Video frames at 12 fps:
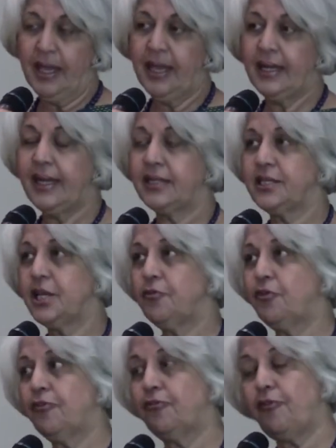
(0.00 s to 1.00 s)
And I
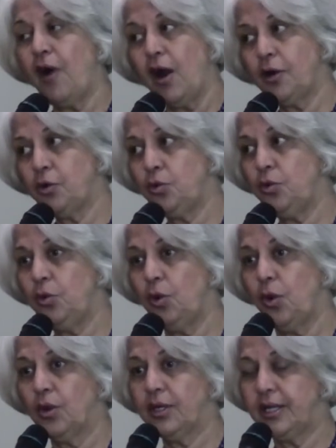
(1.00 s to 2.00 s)
think for far too
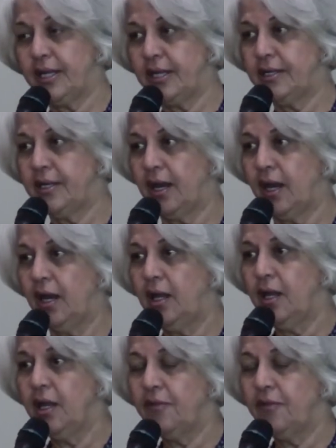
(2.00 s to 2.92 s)
long in India,